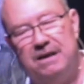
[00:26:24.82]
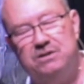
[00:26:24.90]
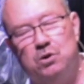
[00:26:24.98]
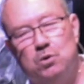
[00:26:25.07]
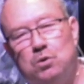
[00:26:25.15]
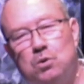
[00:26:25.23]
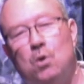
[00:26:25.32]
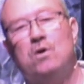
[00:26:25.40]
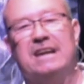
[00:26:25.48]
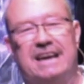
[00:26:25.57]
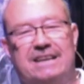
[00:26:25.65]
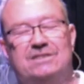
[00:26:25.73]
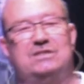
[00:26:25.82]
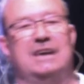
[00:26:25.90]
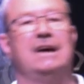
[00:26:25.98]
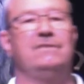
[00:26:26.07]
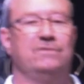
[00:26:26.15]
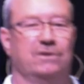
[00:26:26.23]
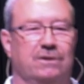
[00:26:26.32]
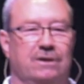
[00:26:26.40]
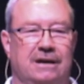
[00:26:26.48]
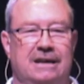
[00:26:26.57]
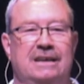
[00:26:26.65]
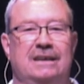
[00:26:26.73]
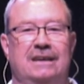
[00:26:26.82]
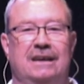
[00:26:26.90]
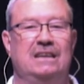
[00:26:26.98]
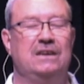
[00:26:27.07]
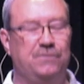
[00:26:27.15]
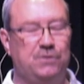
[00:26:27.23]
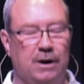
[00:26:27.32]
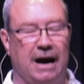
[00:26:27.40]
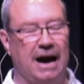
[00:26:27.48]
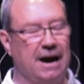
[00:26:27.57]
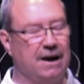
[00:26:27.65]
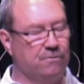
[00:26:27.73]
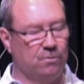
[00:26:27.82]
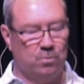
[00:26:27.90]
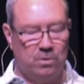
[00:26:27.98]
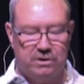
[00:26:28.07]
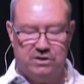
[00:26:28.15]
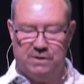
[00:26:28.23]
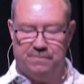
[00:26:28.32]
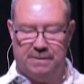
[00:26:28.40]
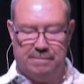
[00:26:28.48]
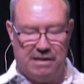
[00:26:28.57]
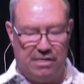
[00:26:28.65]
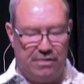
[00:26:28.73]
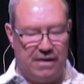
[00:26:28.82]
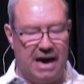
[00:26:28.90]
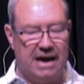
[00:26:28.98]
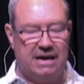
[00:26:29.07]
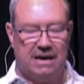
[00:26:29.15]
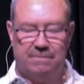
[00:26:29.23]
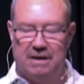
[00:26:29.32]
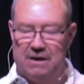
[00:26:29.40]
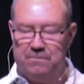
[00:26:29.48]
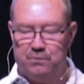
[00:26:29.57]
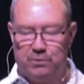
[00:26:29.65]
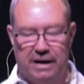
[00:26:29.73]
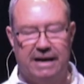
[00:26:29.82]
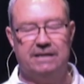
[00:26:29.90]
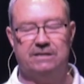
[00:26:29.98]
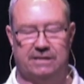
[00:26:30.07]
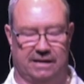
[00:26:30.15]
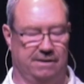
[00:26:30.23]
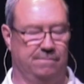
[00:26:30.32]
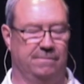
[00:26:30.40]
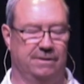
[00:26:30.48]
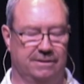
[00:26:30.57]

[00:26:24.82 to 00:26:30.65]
as your Lord and Savior? And if you have, worship him and thank him and praise him.